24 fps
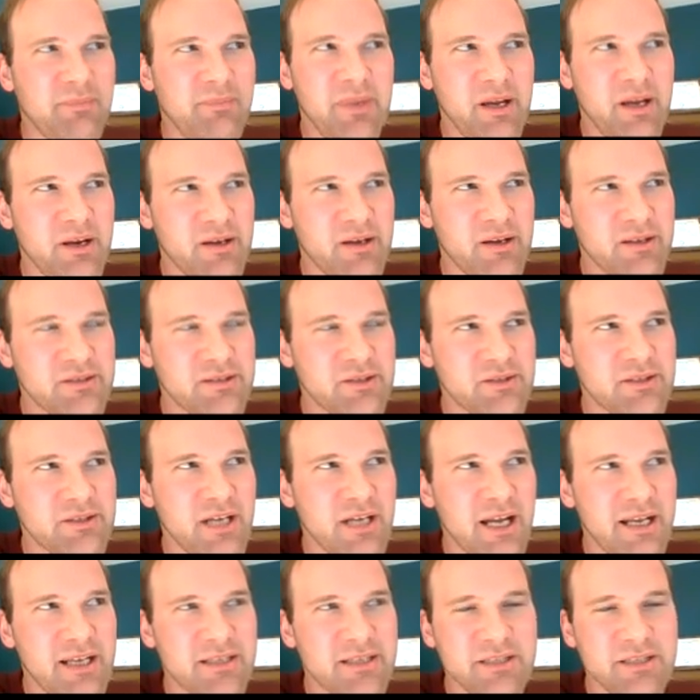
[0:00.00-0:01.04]
appeared. So
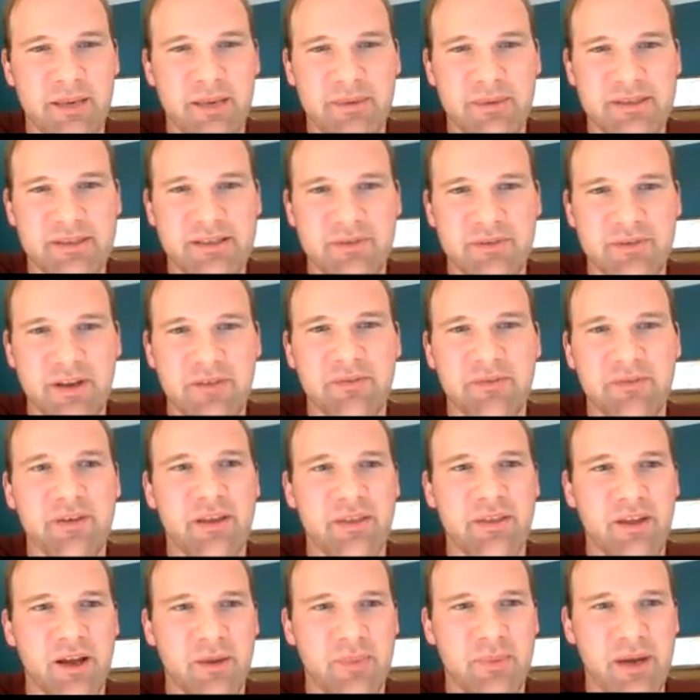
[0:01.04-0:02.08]
Donnie and Thomas have definitely
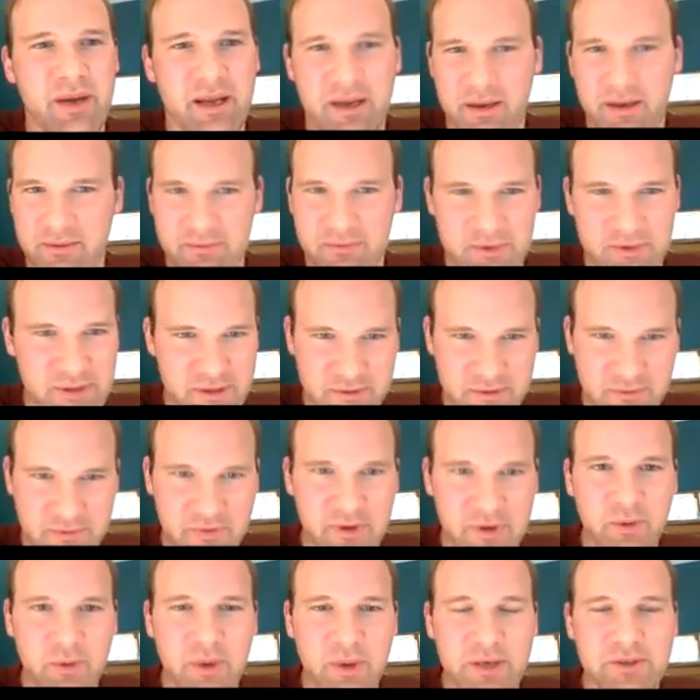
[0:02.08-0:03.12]
thought about it just
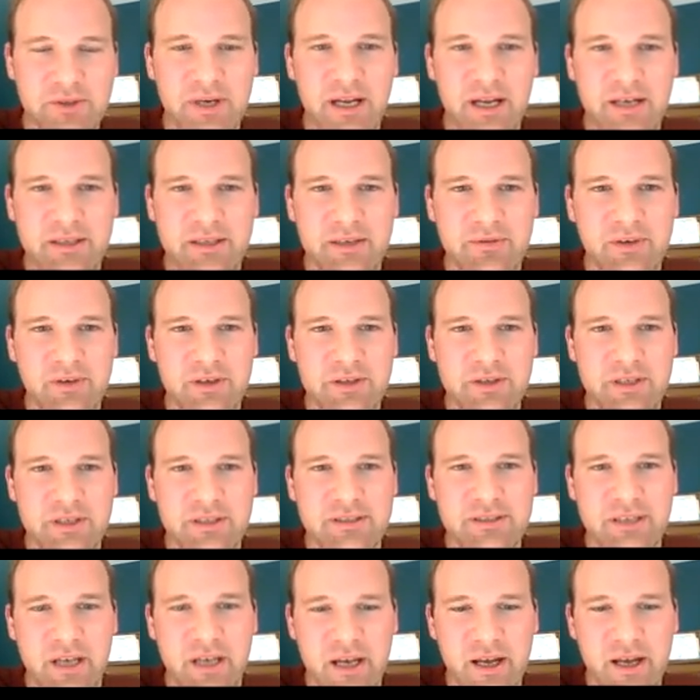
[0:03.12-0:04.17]
for quadratic
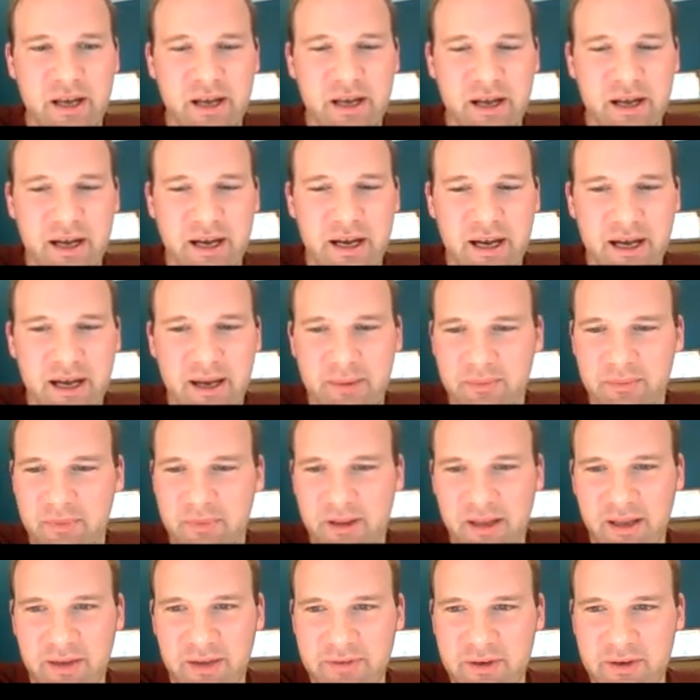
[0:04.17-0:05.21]
divergence.
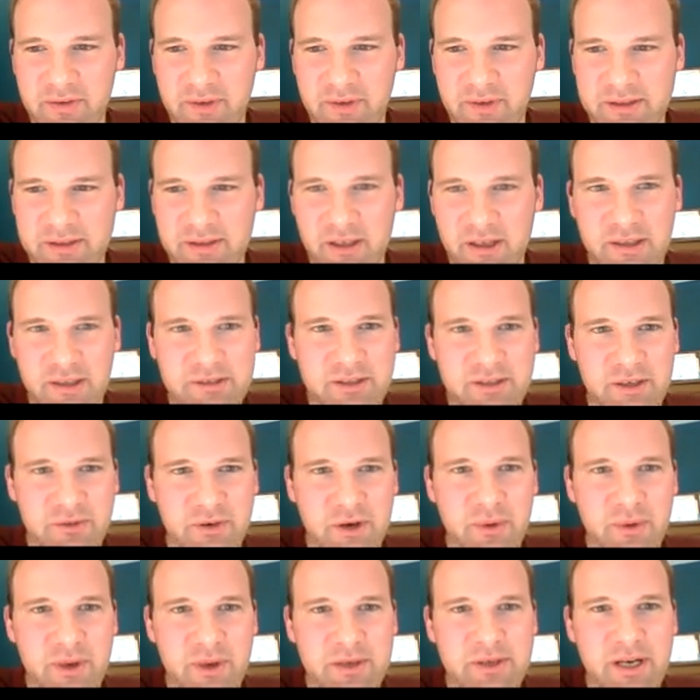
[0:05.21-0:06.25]
Levkovitz also
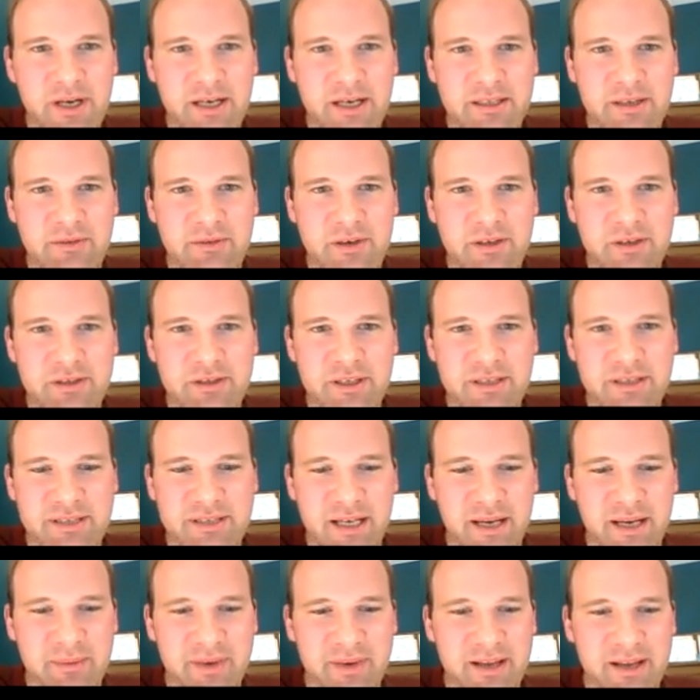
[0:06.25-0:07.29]
for quadratic divergence.
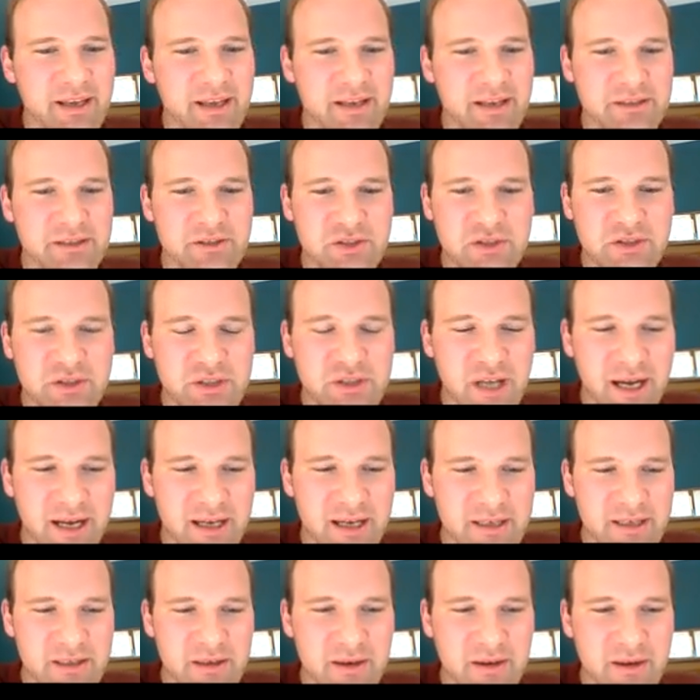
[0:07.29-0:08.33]
I think
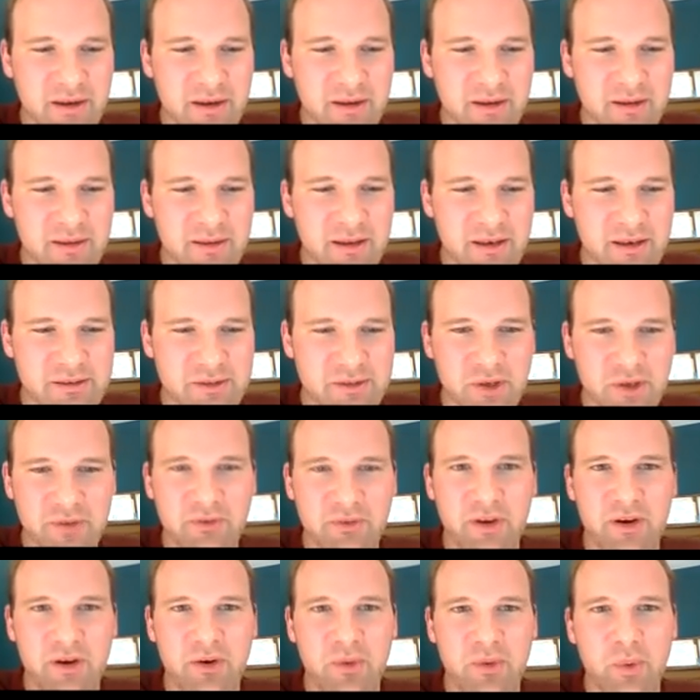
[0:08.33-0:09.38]
there's sort
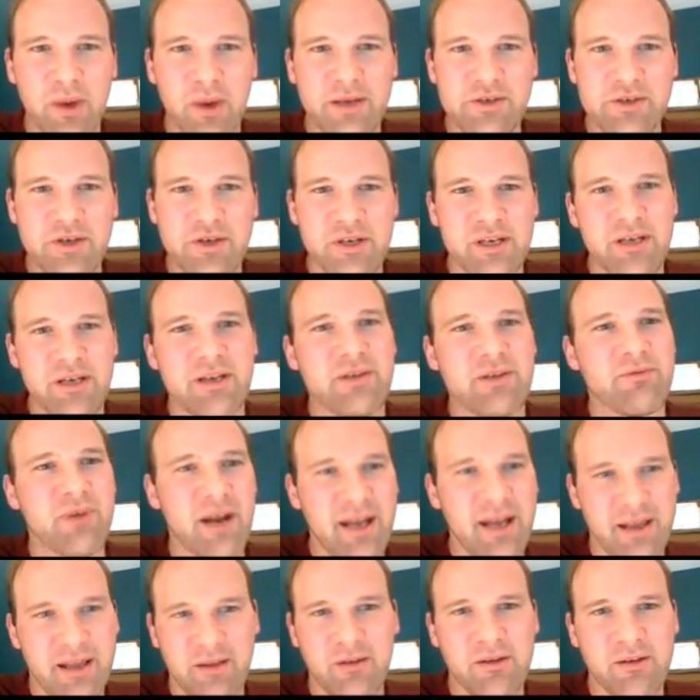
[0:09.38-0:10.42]
of a question in
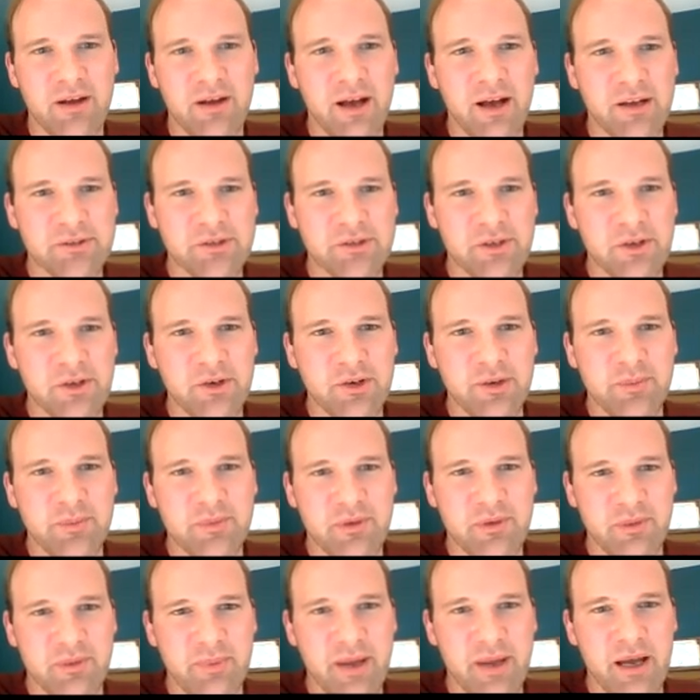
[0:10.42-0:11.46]
right-angled Coxeter
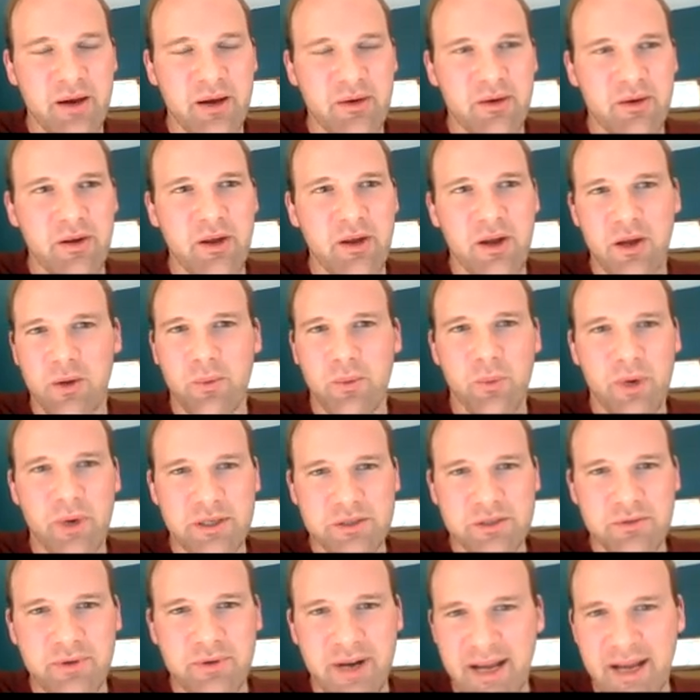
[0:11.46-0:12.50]
groups about
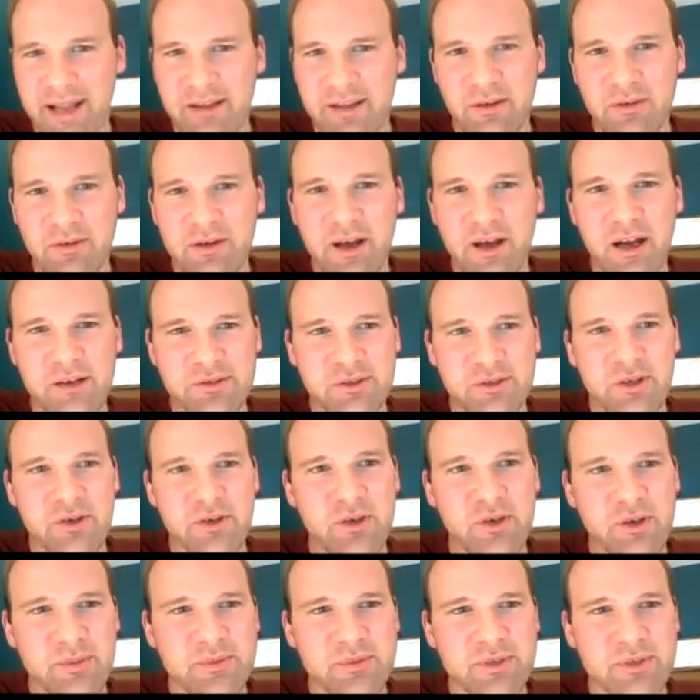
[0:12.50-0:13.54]
which right-angled Coxeter
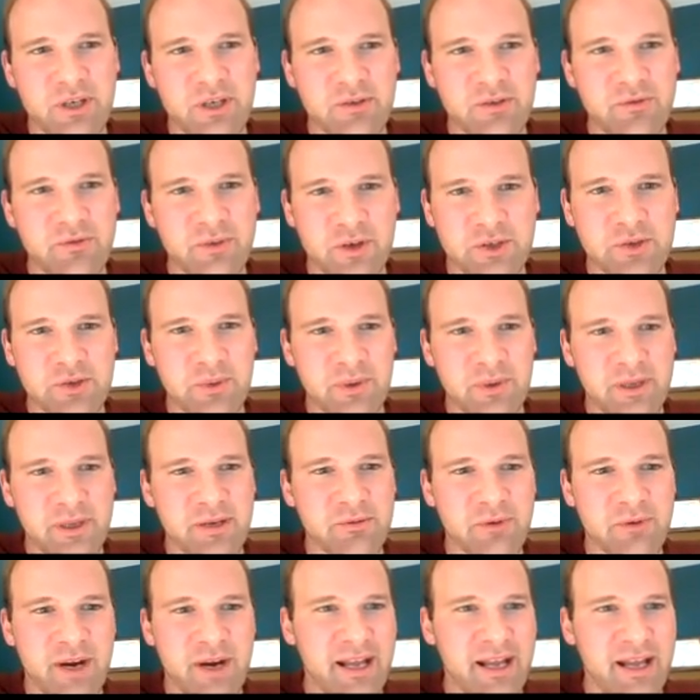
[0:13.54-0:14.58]
groups are virtually
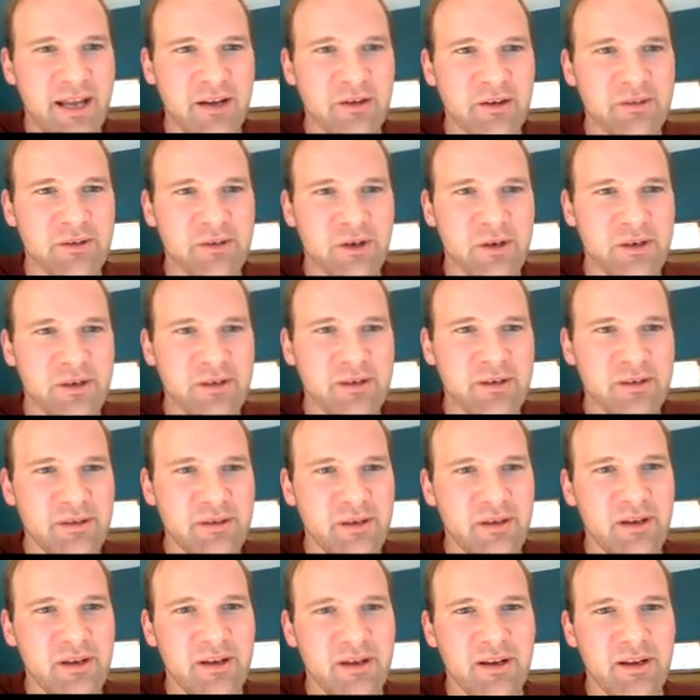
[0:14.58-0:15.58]
right-angled Artin.